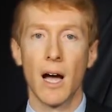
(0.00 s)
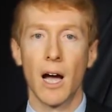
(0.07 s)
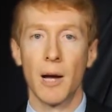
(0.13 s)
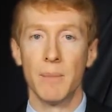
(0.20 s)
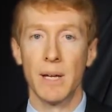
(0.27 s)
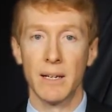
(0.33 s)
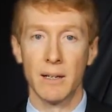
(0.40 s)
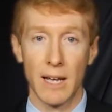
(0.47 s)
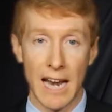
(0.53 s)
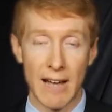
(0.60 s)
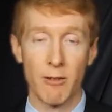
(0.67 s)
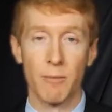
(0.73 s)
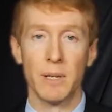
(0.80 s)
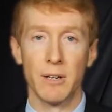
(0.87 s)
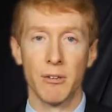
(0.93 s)
um, and,
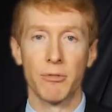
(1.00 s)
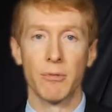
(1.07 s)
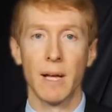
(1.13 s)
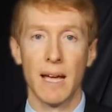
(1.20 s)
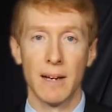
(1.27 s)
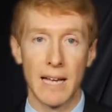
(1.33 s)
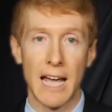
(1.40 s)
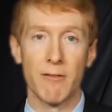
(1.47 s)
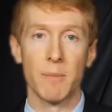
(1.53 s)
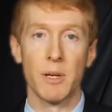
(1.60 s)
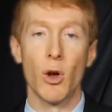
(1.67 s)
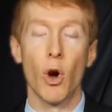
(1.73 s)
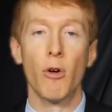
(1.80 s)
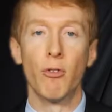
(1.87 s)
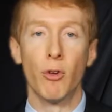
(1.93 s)
and, haven't been and
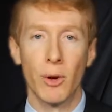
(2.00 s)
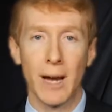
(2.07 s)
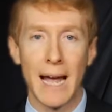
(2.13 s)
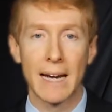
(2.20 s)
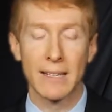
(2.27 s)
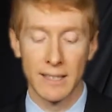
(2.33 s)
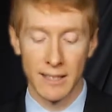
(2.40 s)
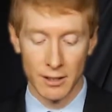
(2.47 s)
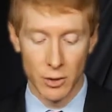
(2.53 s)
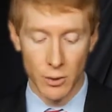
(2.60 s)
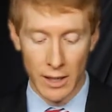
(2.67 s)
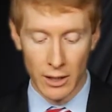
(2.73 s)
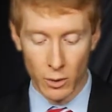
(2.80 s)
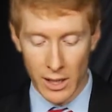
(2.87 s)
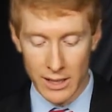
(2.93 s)
haven't been
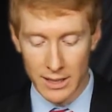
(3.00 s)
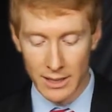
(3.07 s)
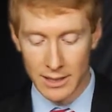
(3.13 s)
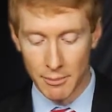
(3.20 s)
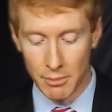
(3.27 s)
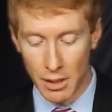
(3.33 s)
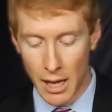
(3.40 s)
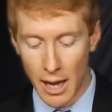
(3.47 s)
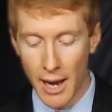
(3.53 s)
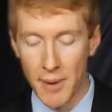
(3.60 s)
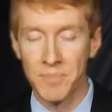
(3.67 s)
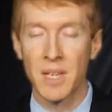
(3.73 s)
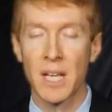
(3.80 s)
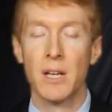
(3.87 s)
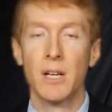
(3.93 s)
overreacting to increasing
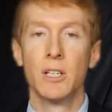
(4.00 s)
supply.